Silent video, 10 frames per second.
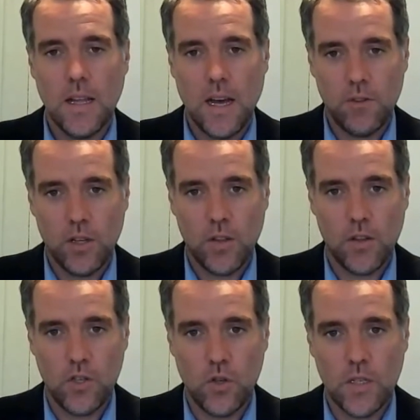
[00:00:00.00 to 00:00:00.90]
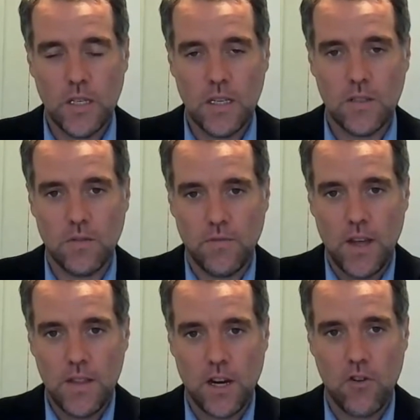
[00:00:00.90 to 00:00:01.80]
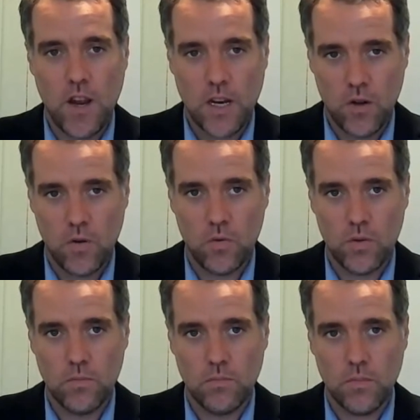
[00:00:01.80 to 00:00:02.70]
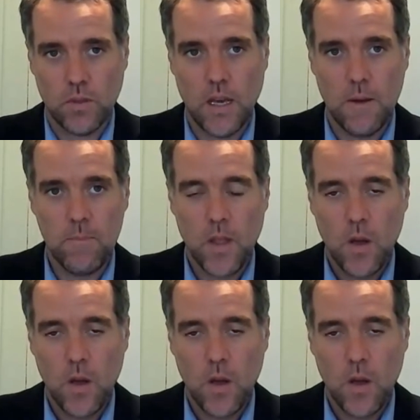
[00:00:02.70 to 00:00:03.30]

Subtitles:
have a look at the duties and find the correct code. Okay.